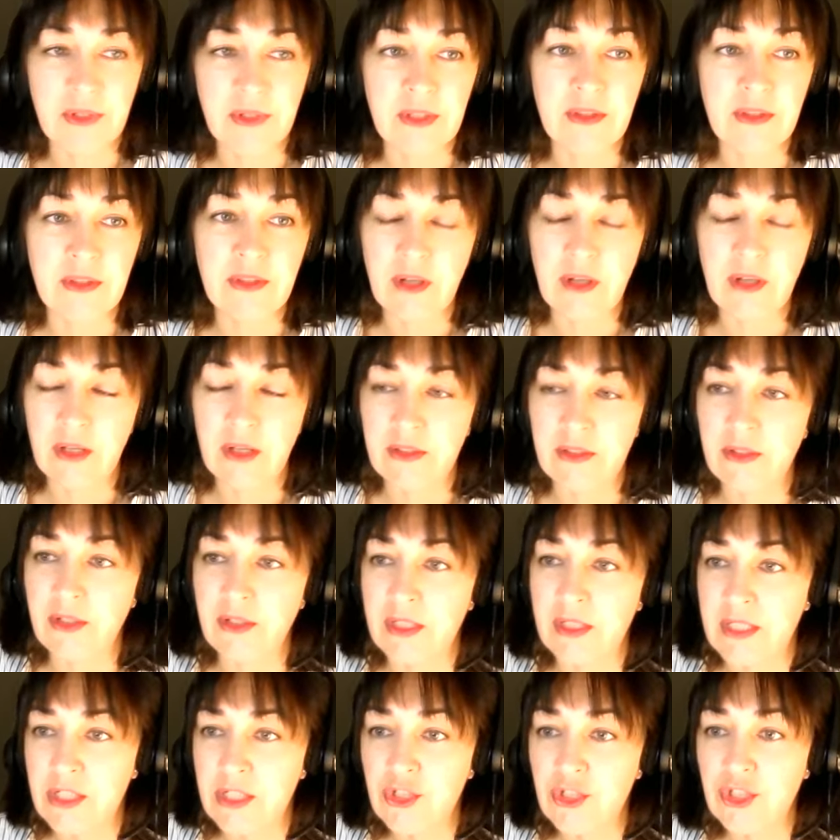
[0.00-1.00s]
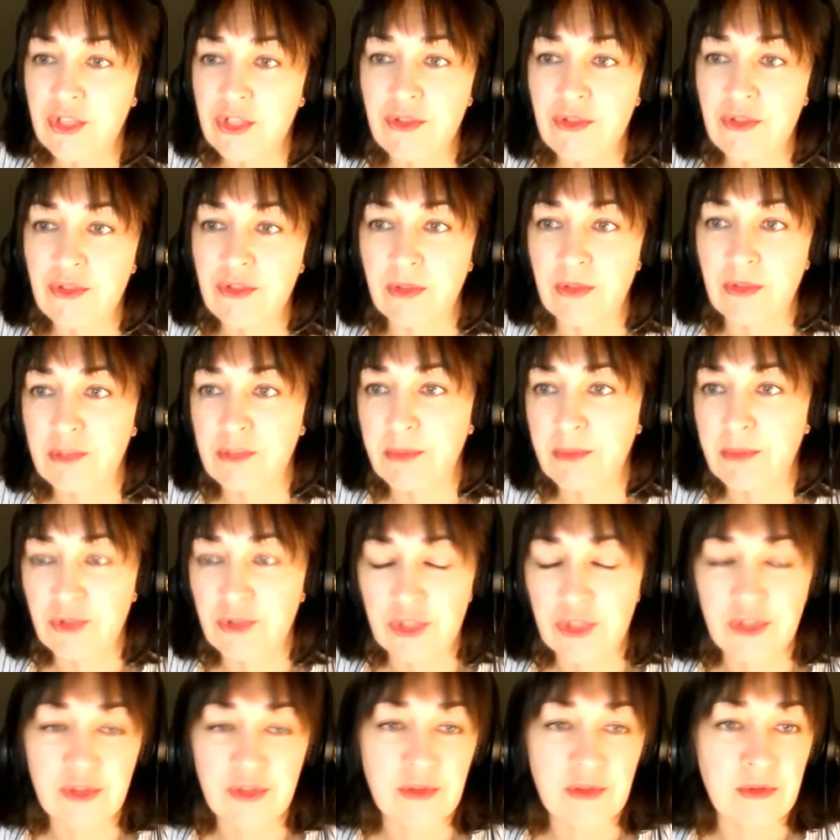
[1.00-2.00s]
with other conditions or
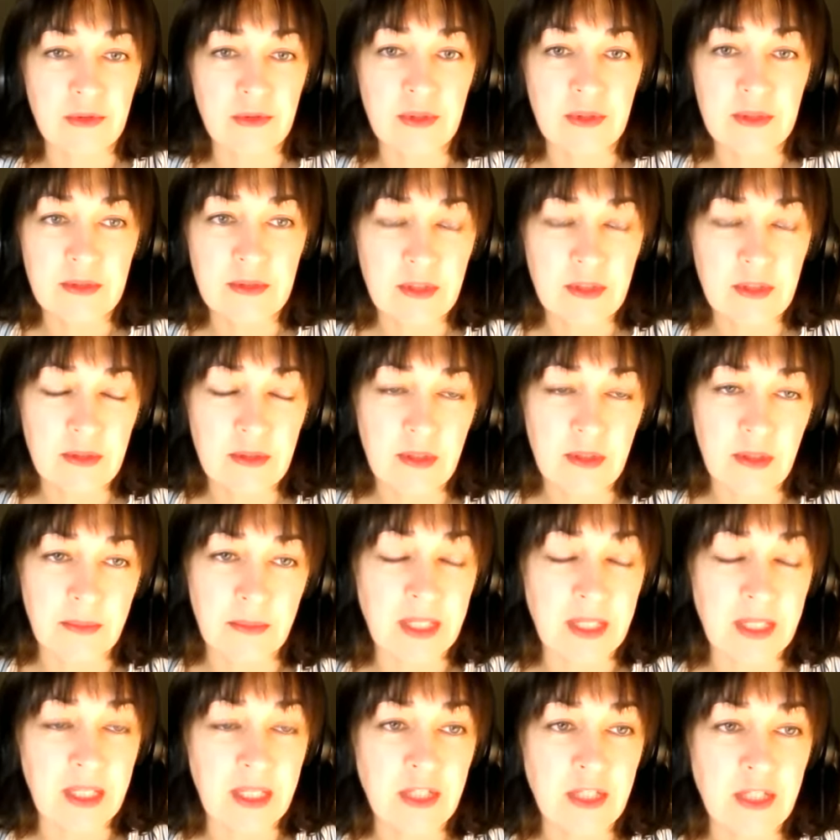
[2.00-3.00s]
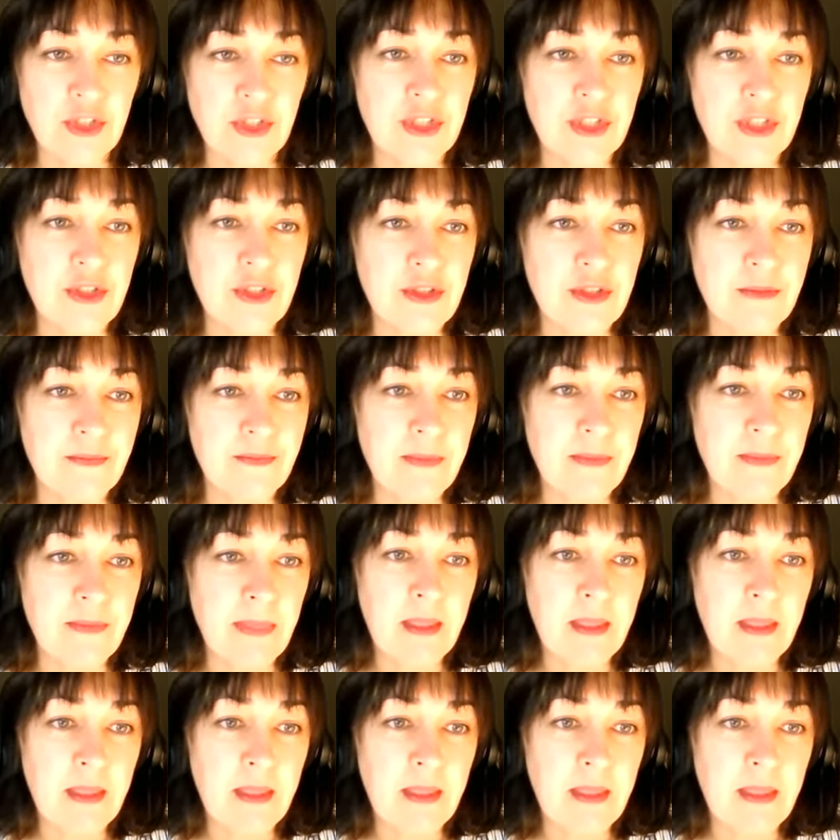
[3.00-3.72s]
exposures to medications.